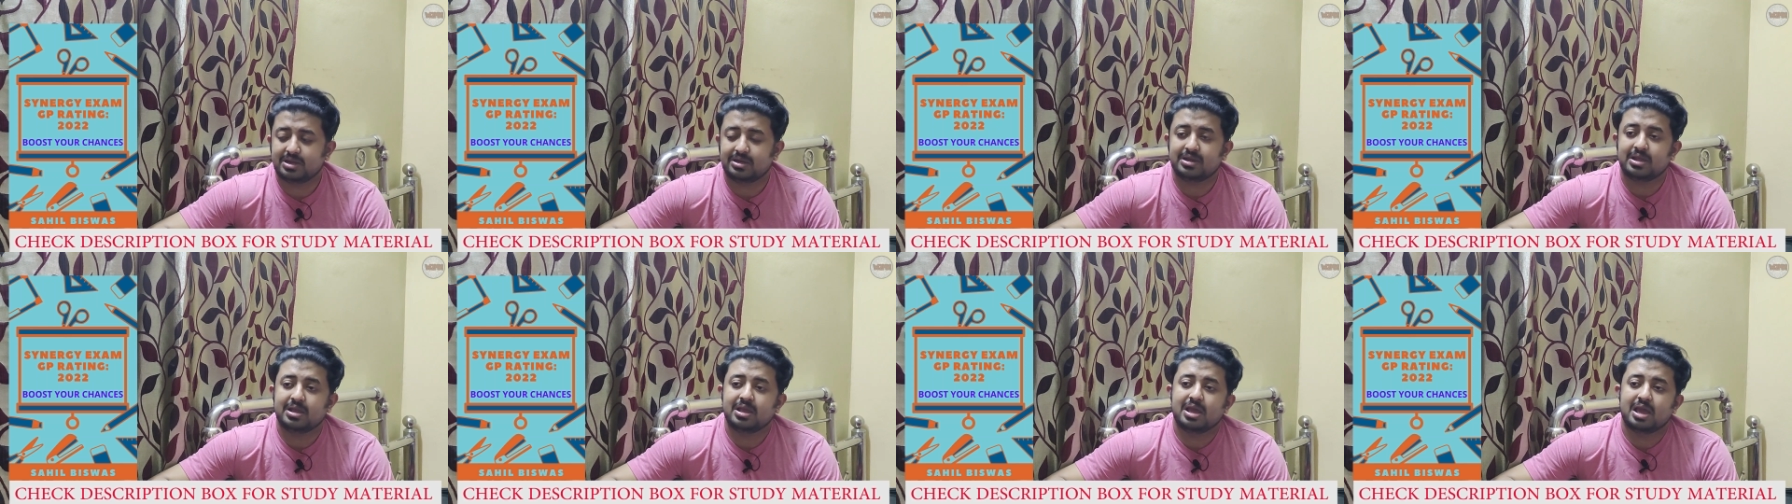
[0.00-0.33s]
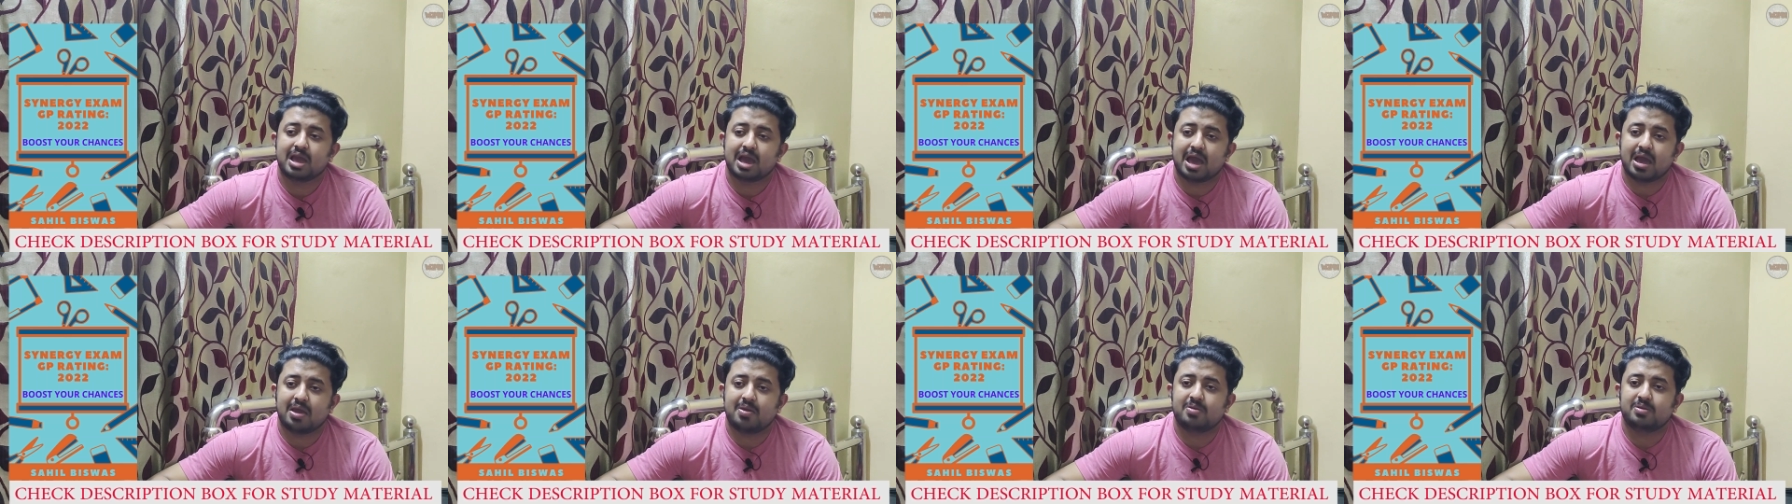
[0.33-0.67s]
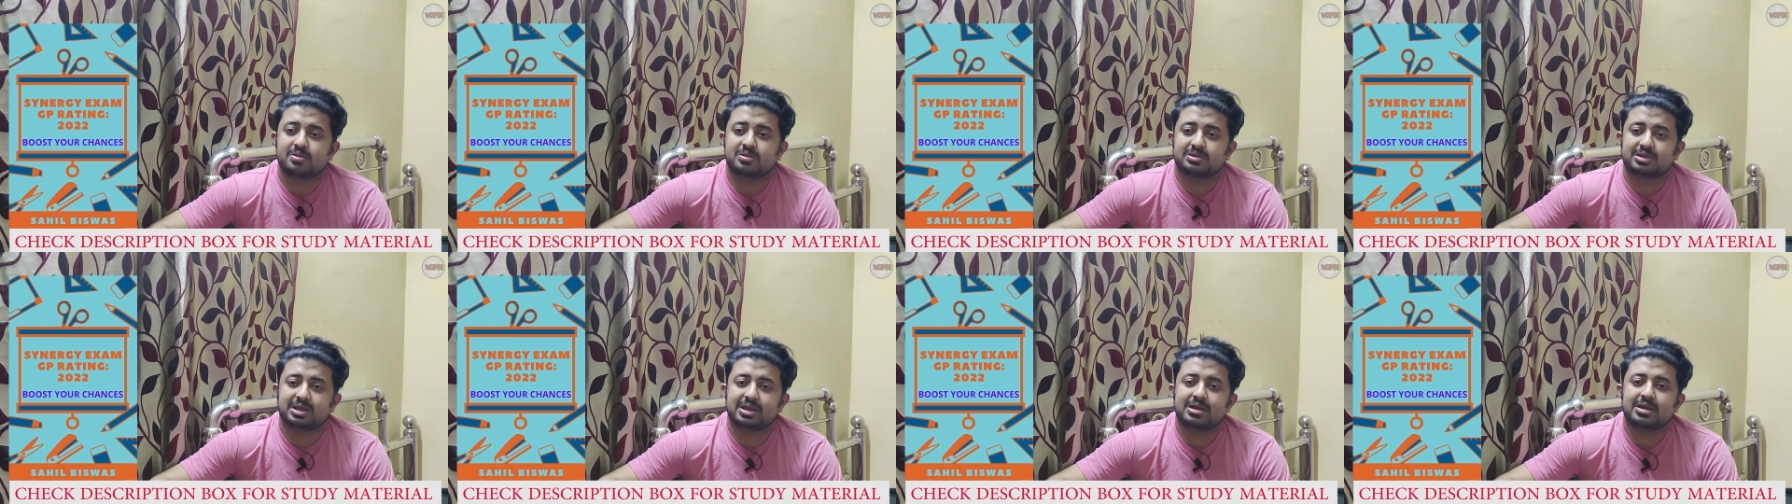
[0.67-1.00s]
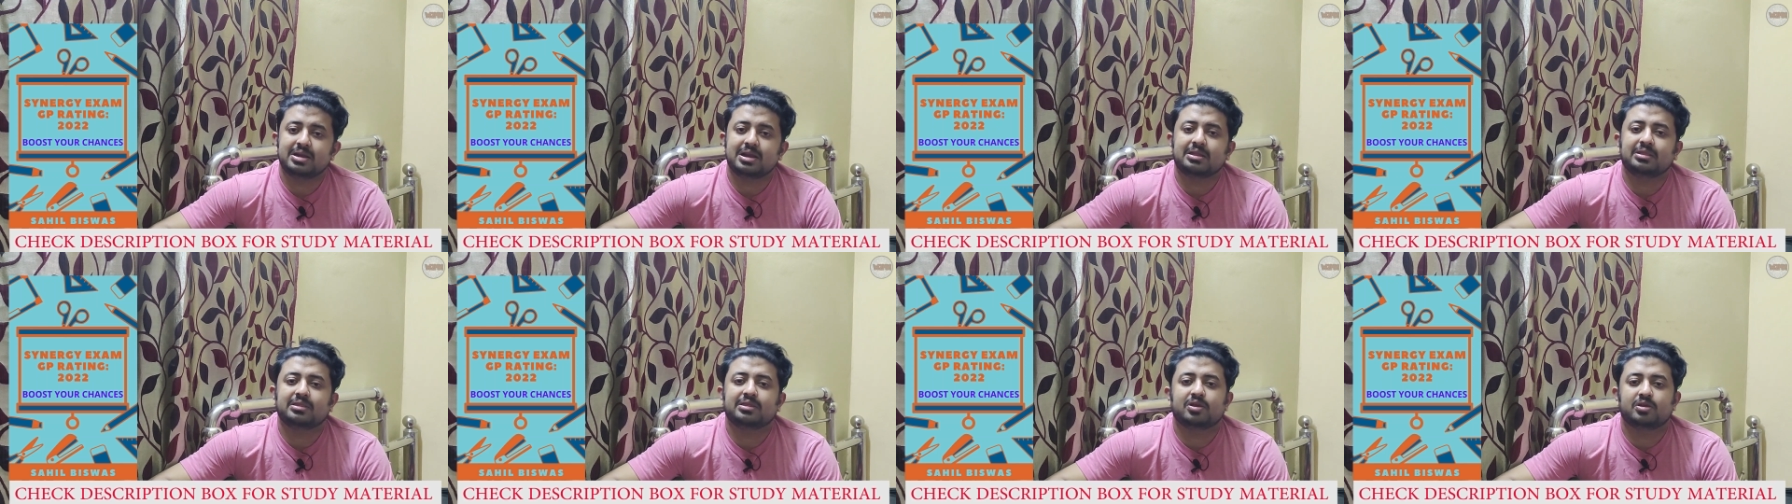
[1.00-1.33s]
that I will
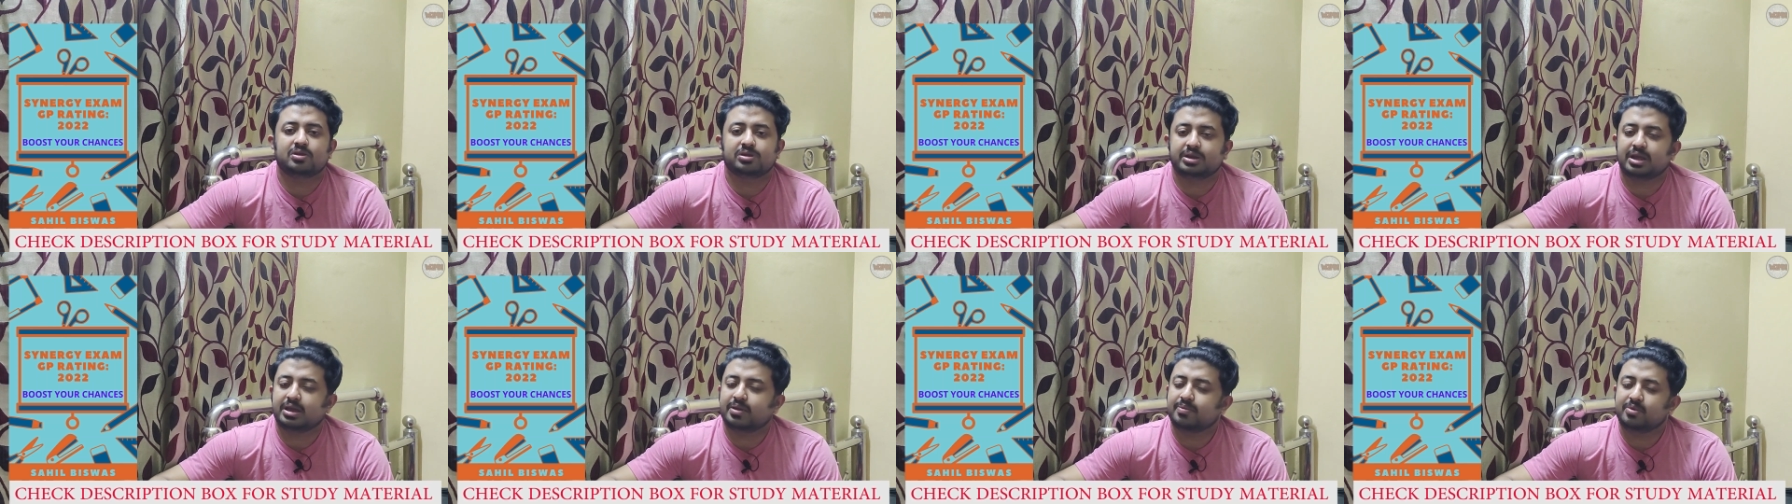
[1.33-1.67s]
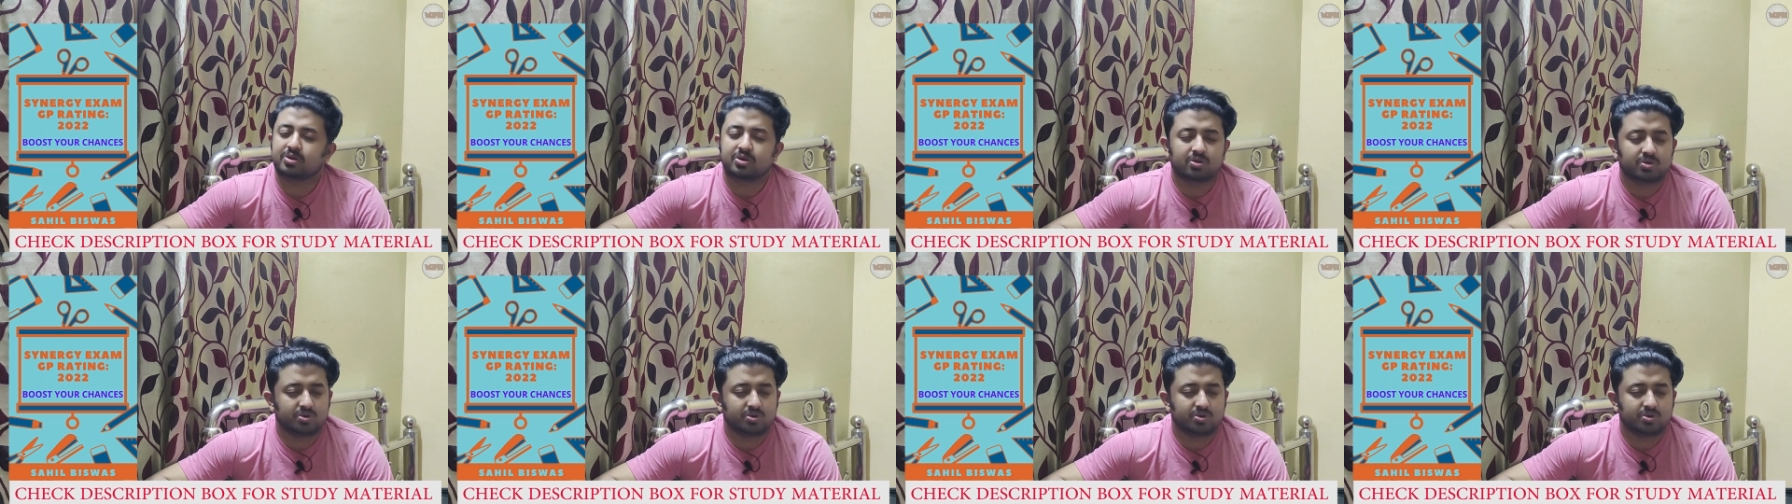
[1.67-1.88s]
send and they will take me.